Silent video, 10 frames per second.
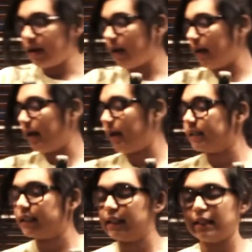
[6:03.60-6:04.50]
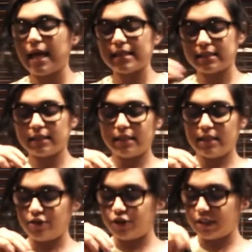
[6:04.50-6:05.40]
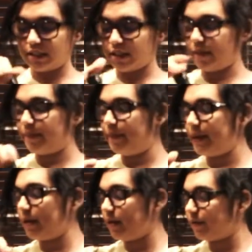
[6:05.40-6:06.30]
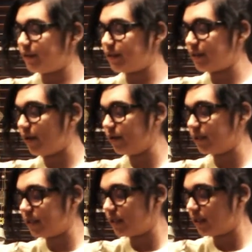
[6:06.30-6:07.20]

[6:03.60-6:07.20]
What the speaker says: And lastly, just a bit of salt.